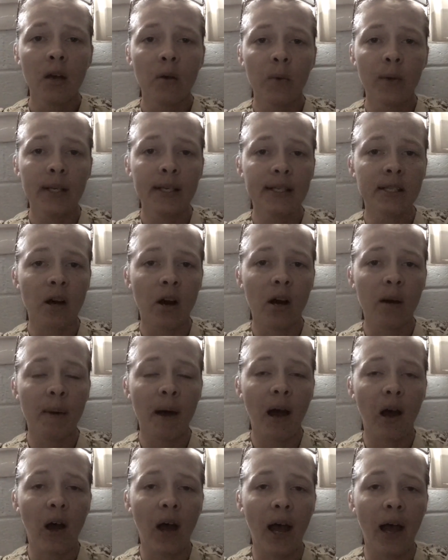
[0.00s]
We did talk
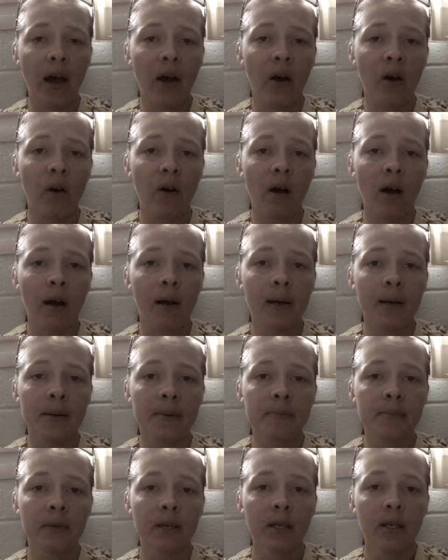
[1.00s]
about how
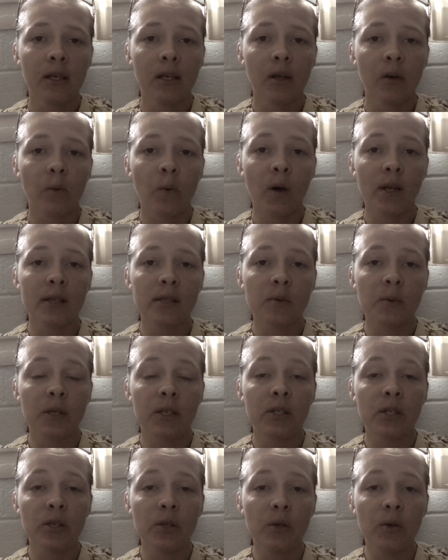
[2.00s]
once
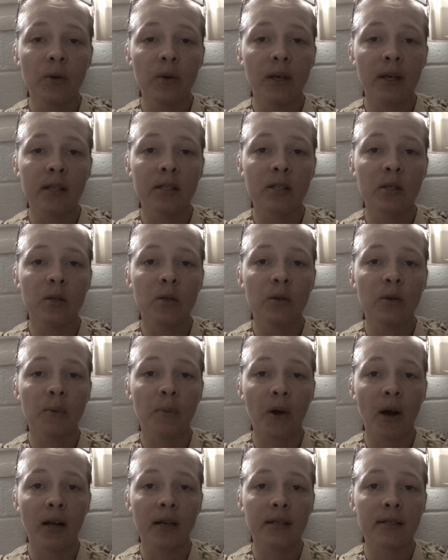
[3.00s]
we do get to the
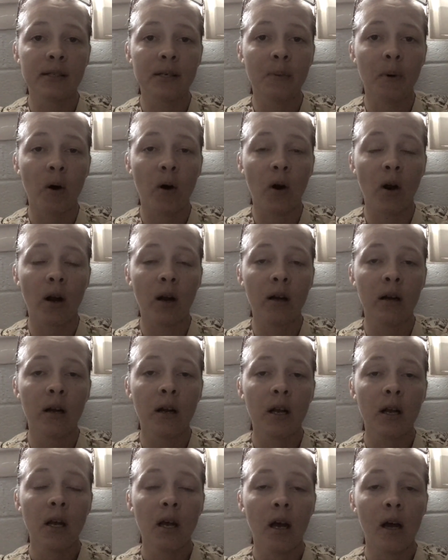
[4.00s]
pregnancy part,
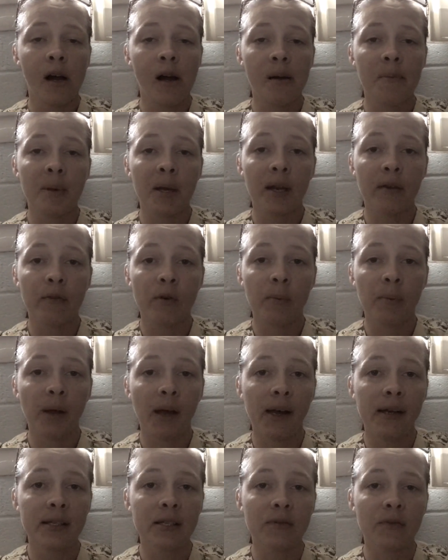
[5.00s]
and if we're
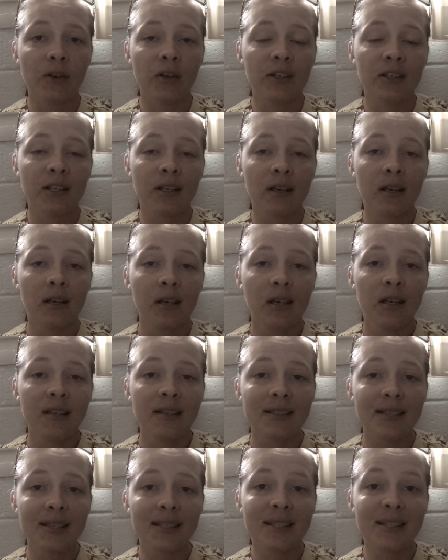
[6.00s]
blessed for it
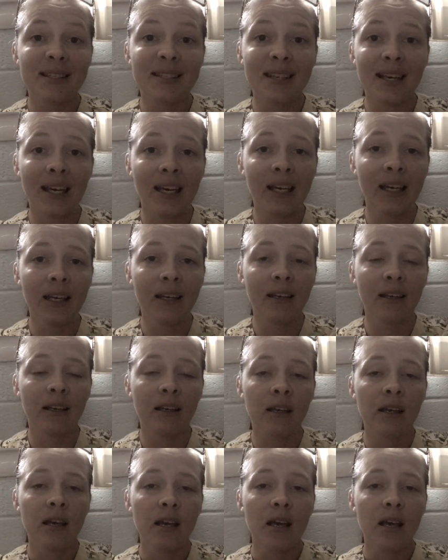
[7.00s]
to stick and